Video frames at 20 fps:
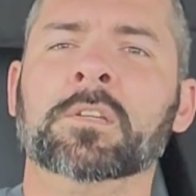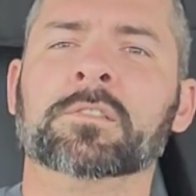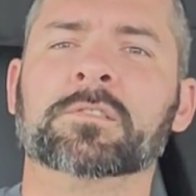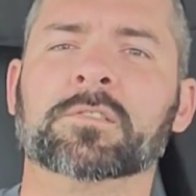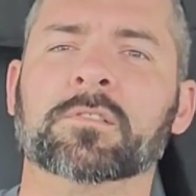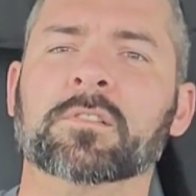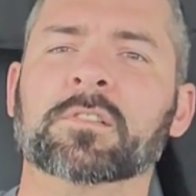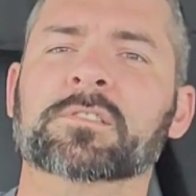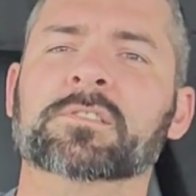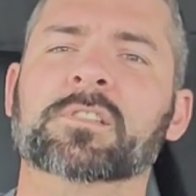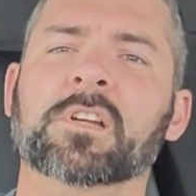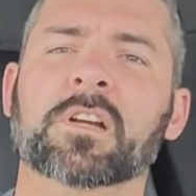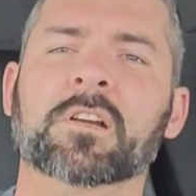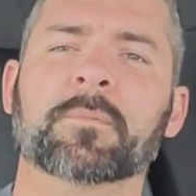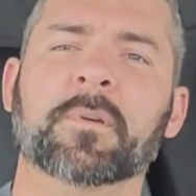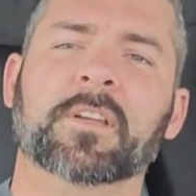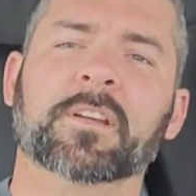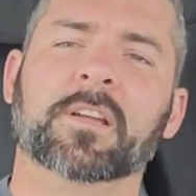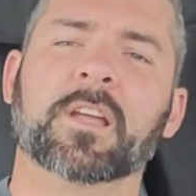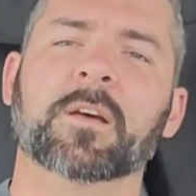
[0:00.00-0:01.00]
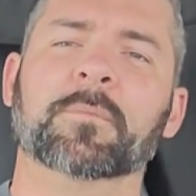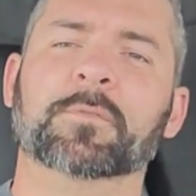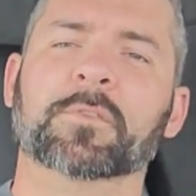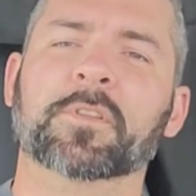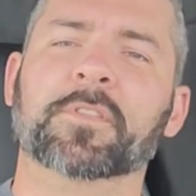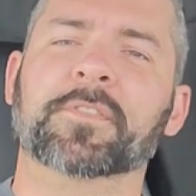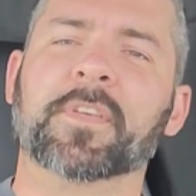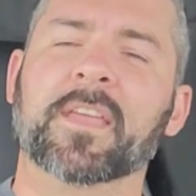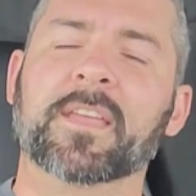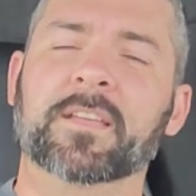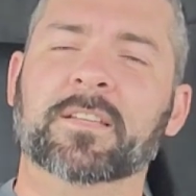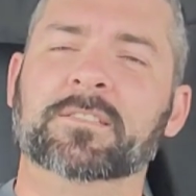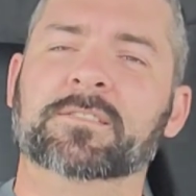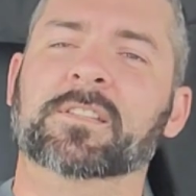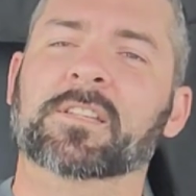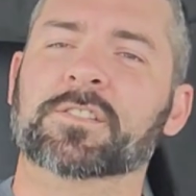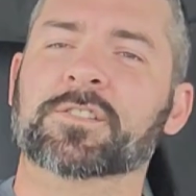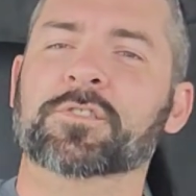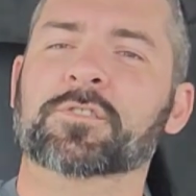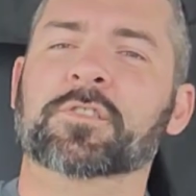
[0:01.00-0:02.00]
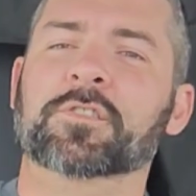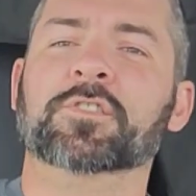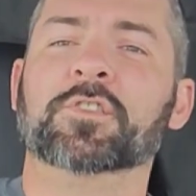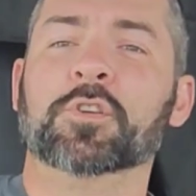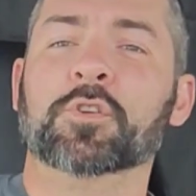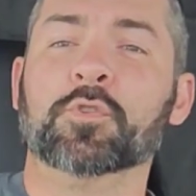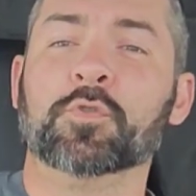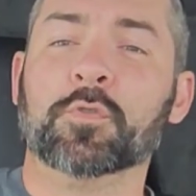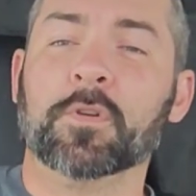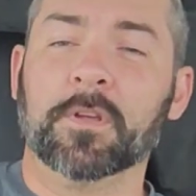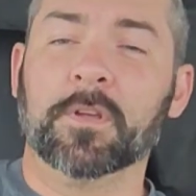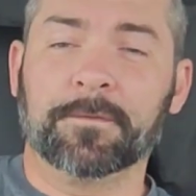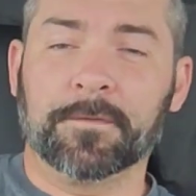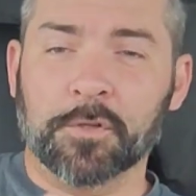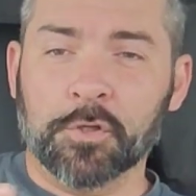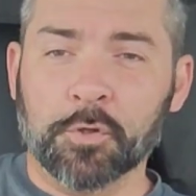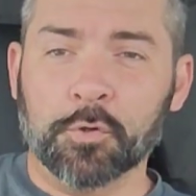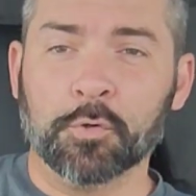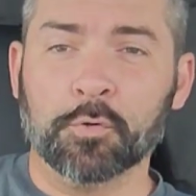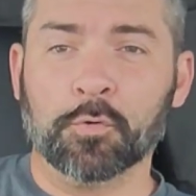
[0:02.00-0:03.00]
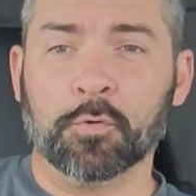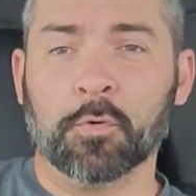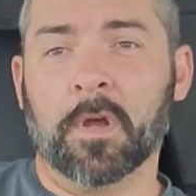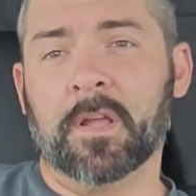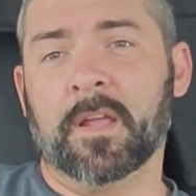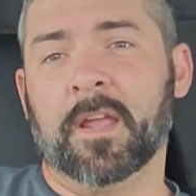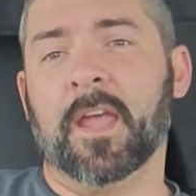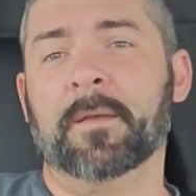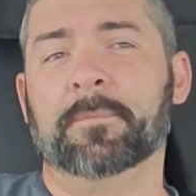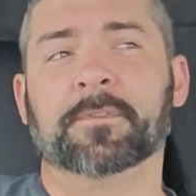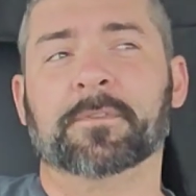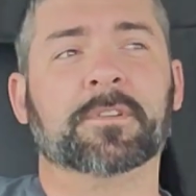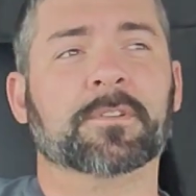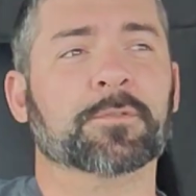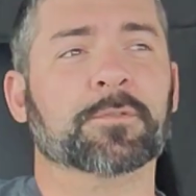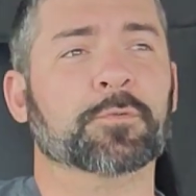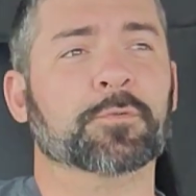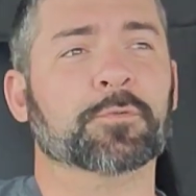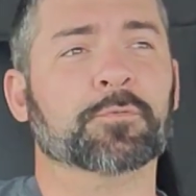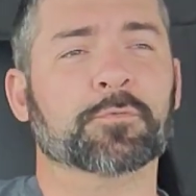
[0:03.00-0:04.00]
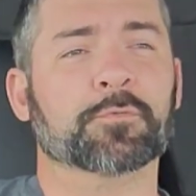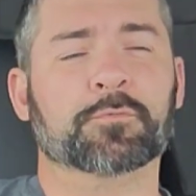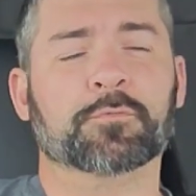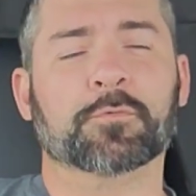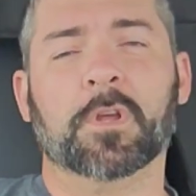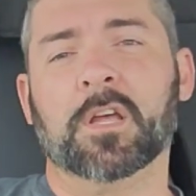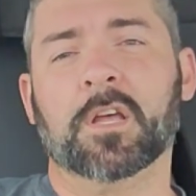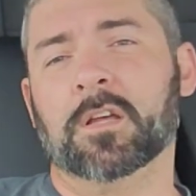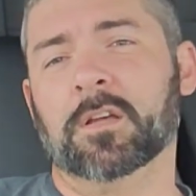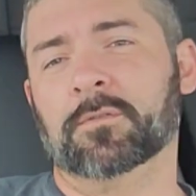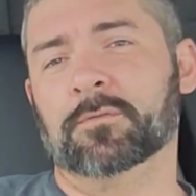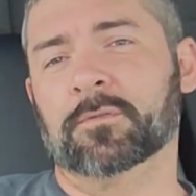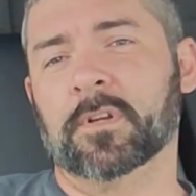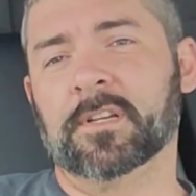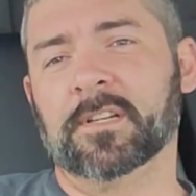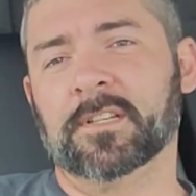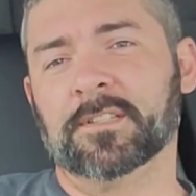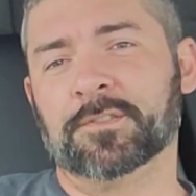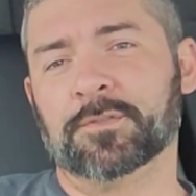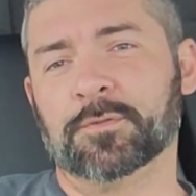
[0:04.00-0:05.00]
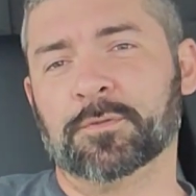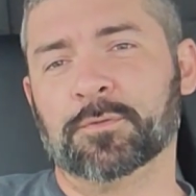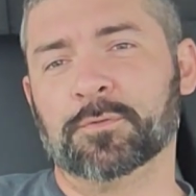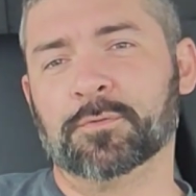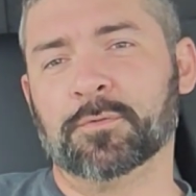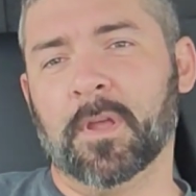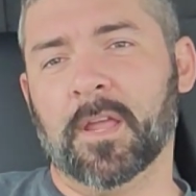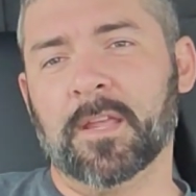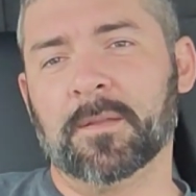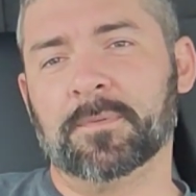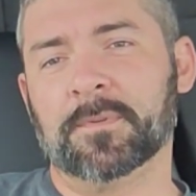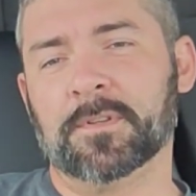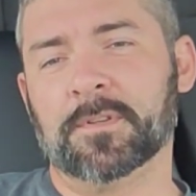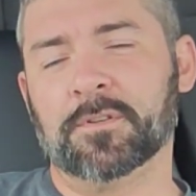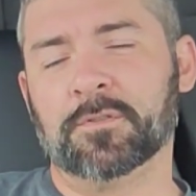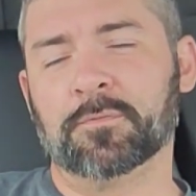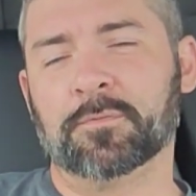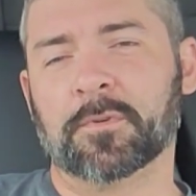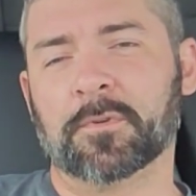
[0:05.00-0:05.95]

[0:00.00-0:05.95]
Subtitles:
So let's talk about a couple of things that you can do if you happen to run into a.p.u.